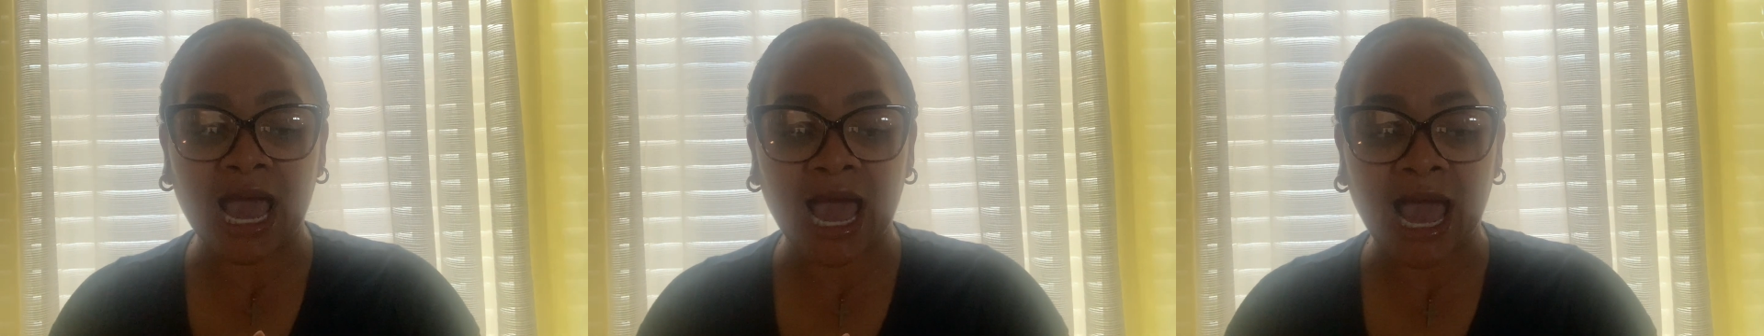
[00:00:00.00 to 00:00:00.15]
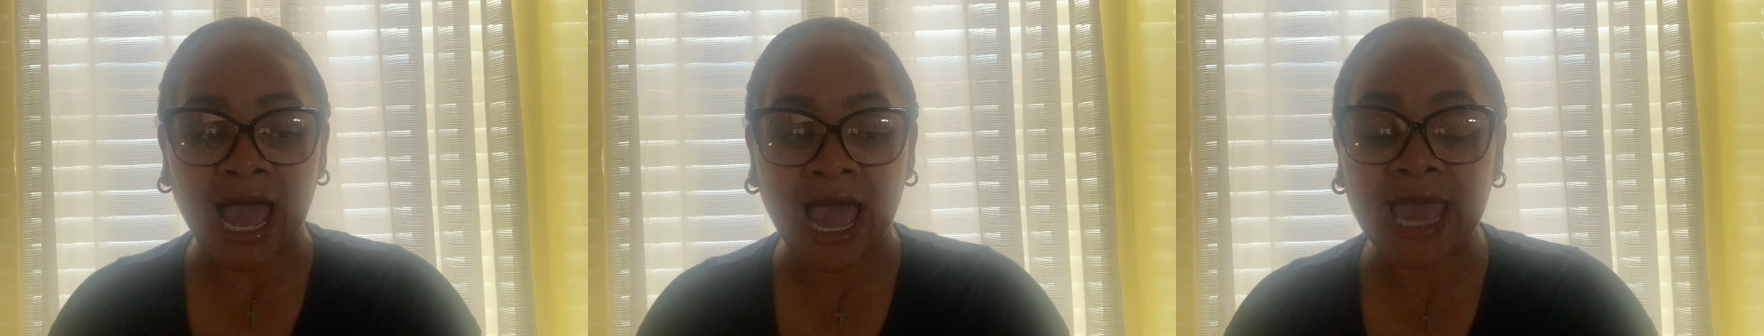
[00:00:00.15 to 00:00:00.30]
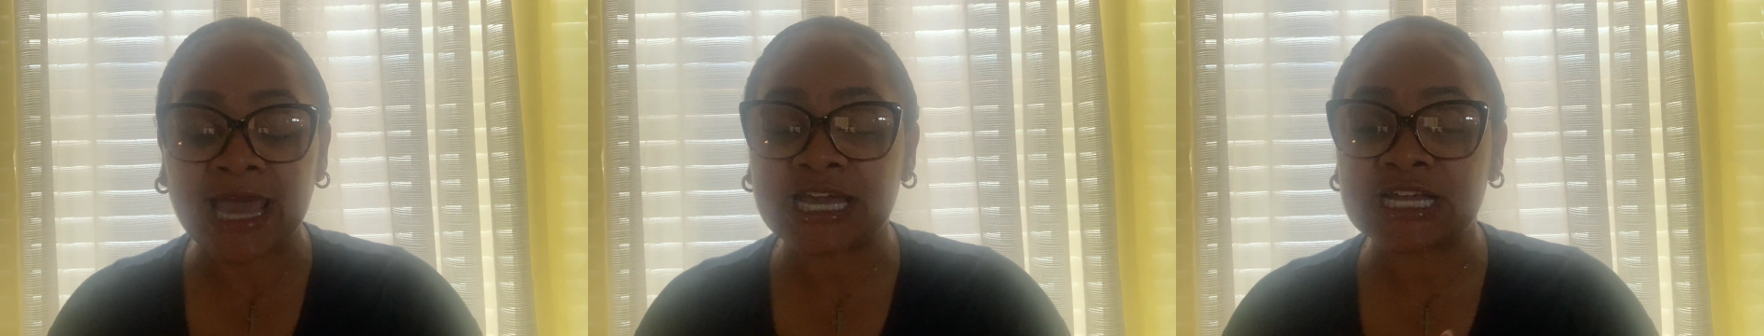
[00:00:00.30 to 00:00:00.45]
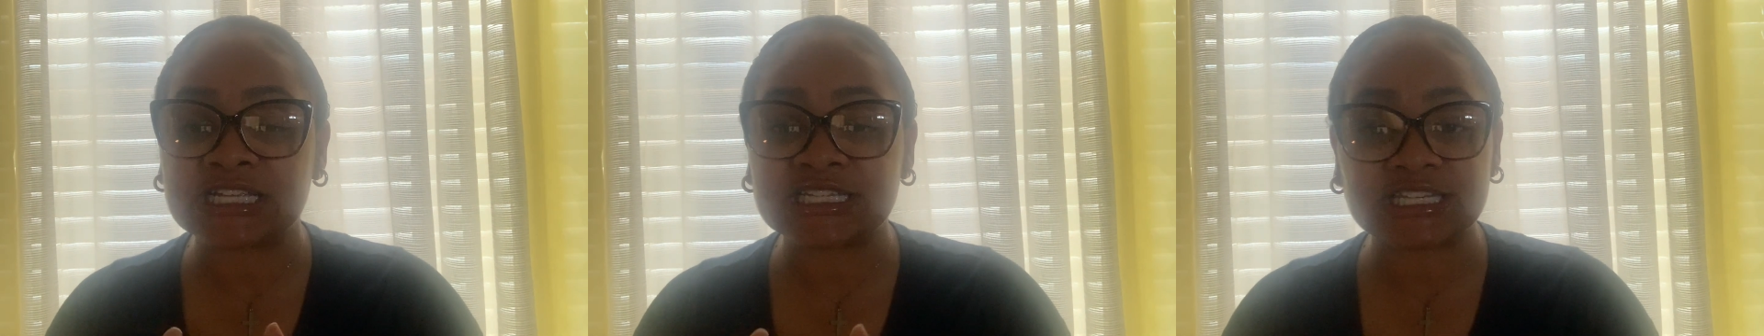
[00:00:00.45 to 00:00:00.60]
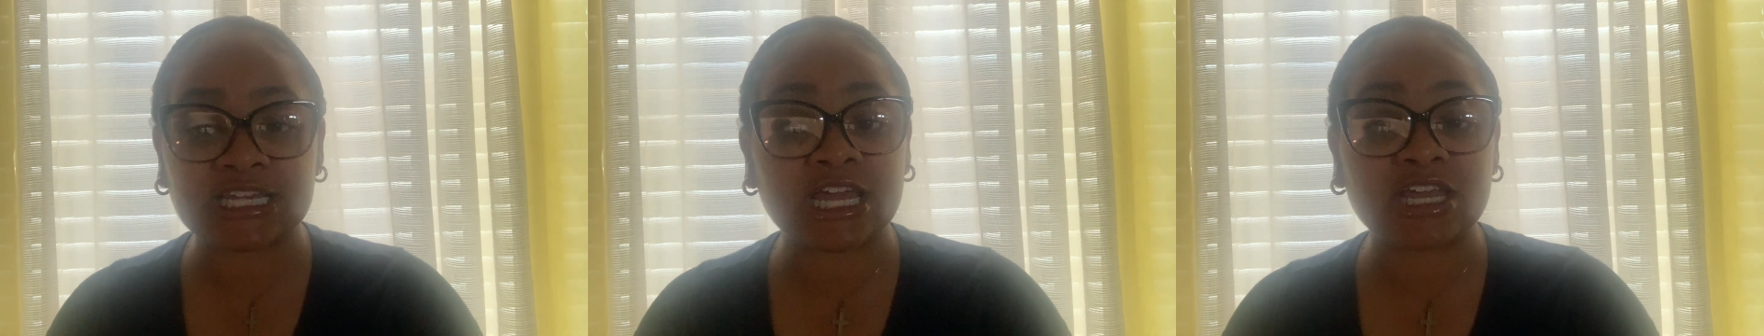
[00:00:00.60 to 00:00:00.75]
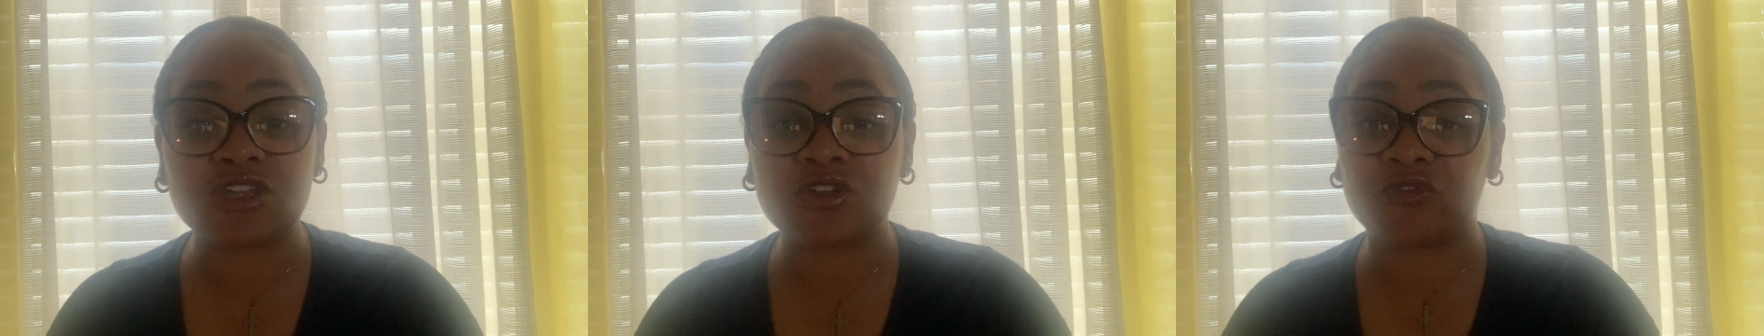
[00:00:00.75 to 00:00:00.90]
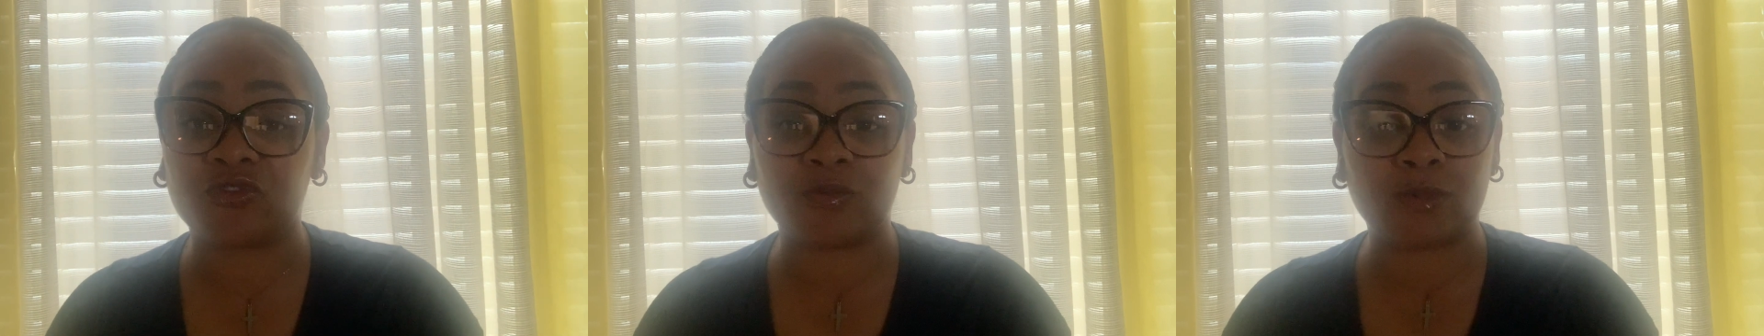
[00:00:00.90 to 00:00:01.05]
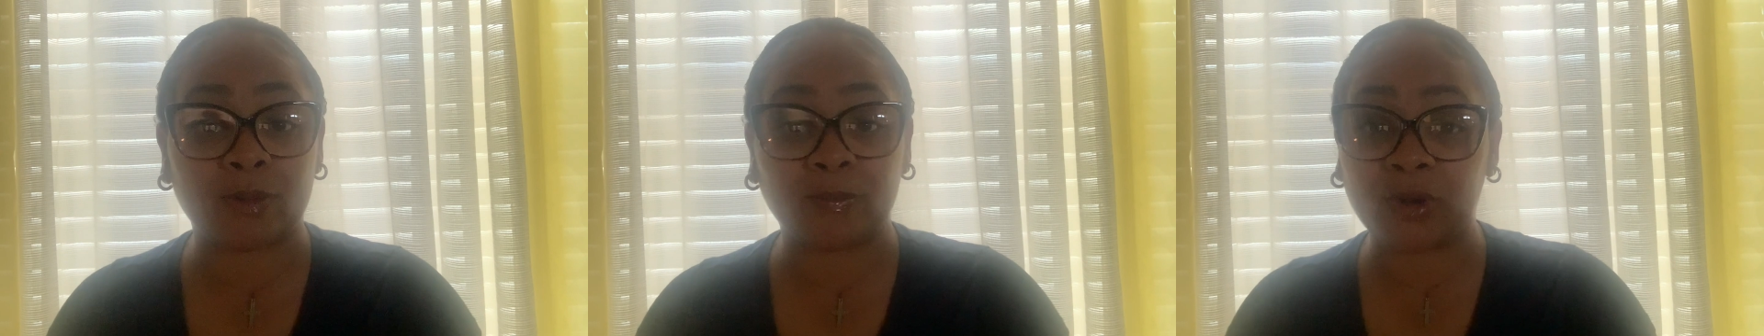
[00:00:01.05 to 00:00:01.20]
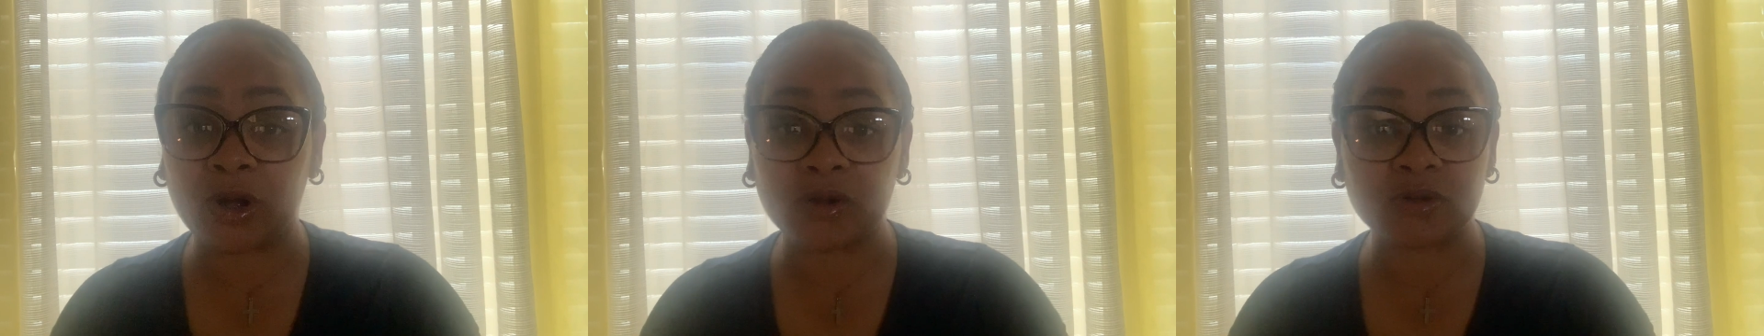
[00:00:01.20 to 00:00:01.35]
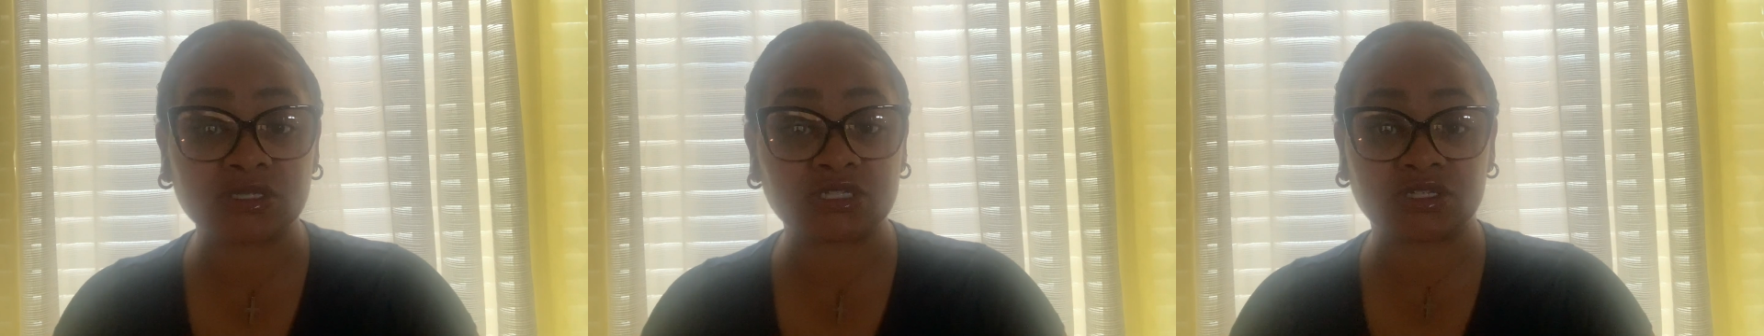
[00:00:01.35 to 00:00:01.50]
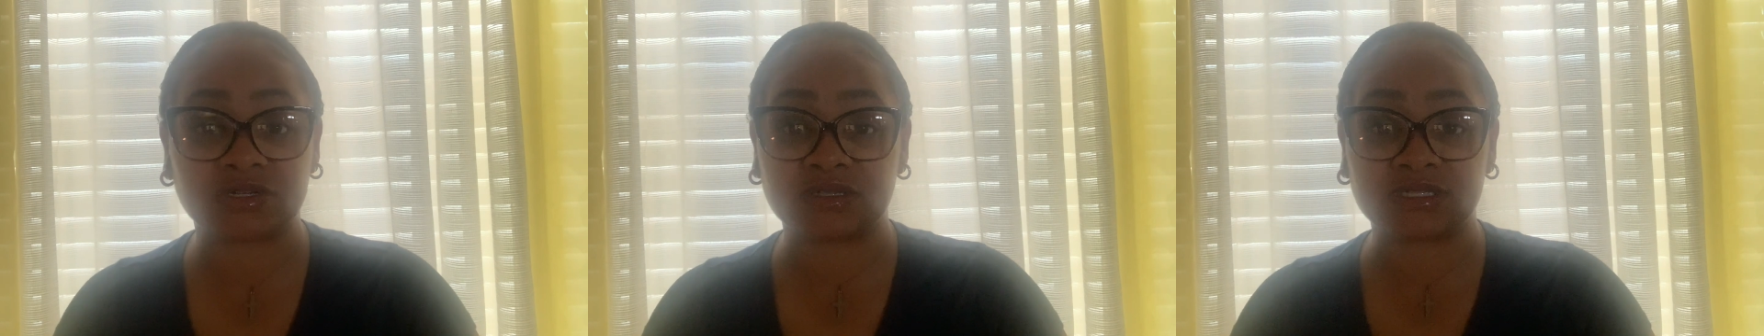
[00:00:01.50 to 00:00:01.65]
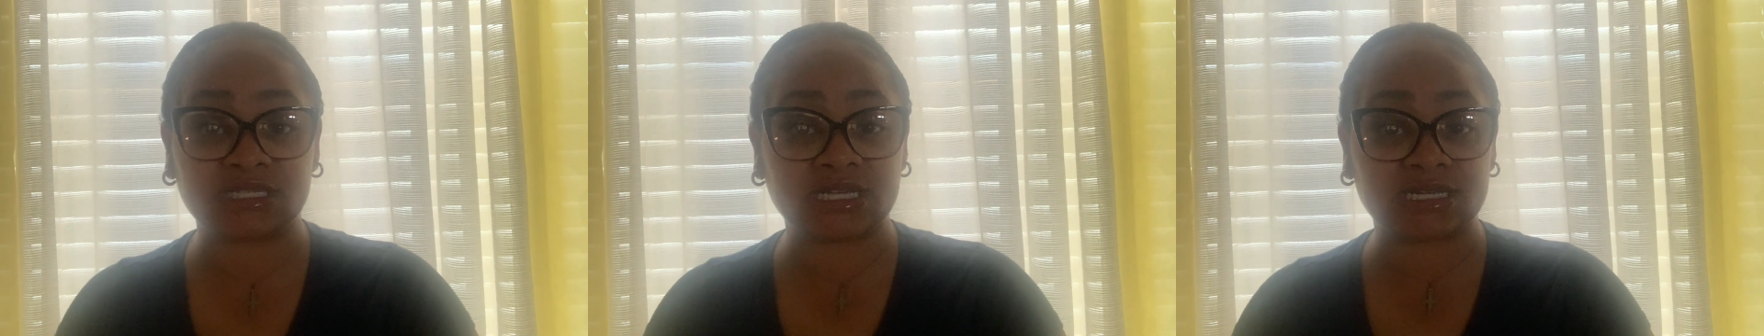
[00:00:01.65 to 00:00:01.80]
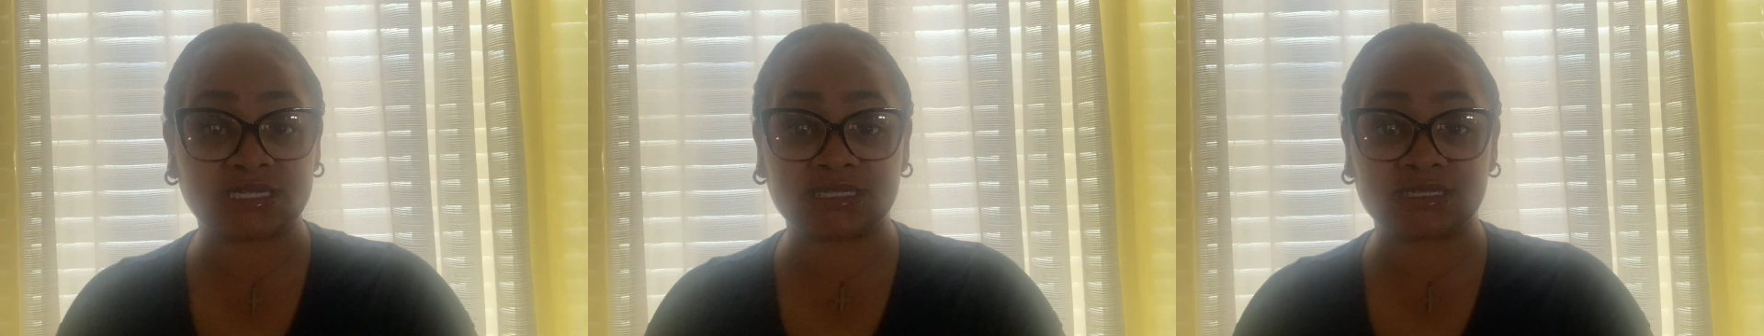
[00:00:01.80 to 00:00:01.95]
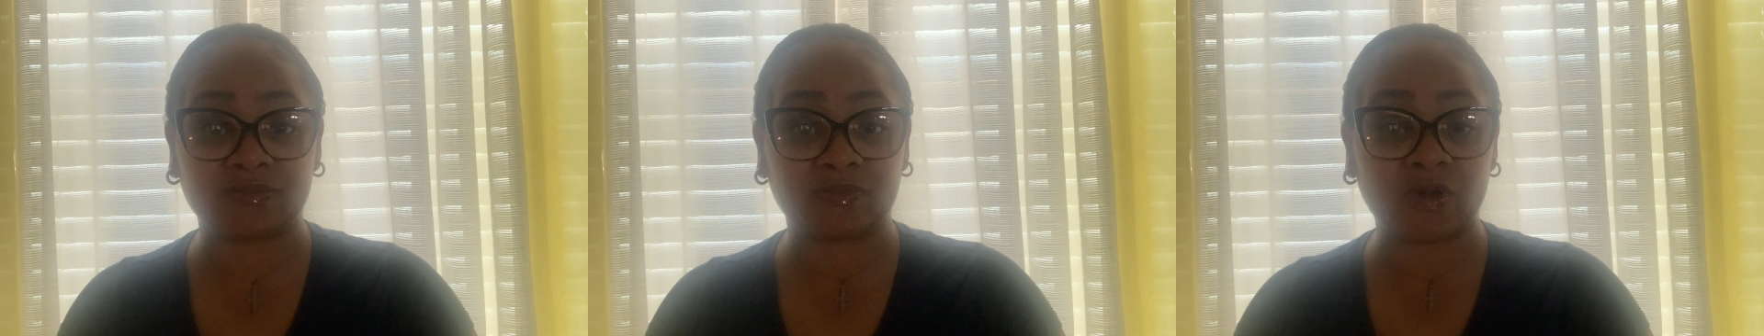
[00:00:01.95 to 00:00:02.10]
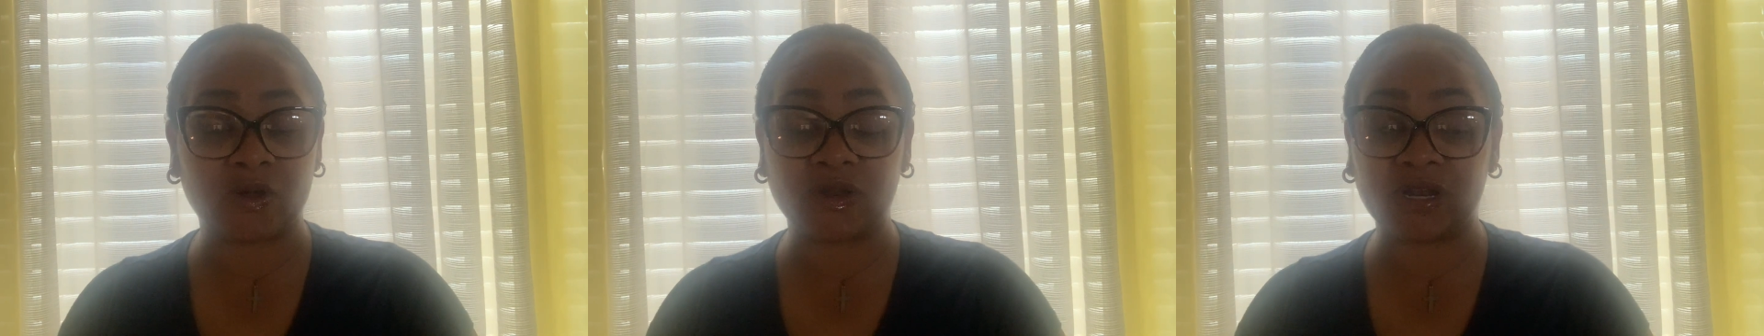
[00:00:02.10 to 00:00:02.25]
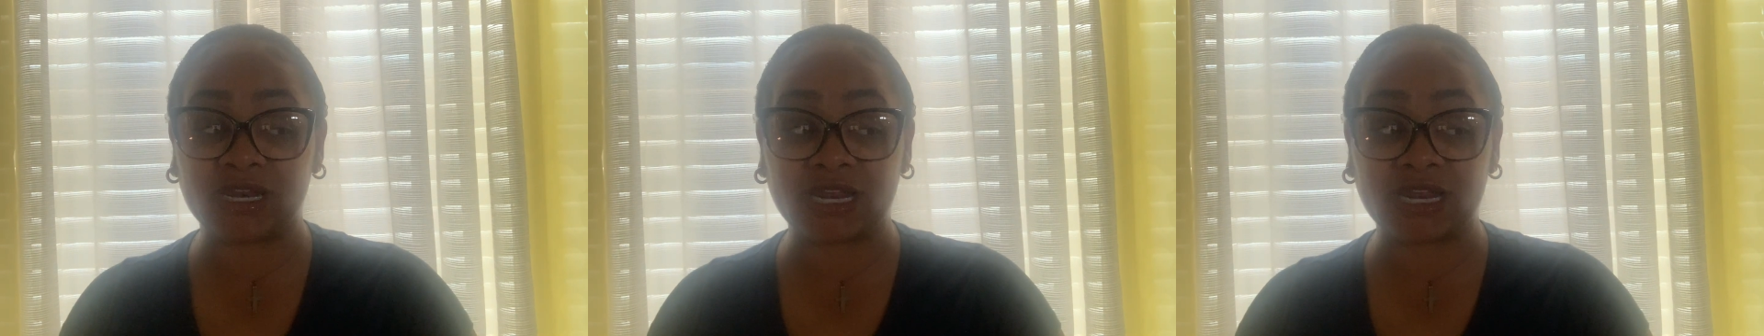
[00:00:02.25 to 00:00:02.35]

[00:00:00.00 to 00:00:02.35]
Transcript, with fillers: i can tell you from a personal testimony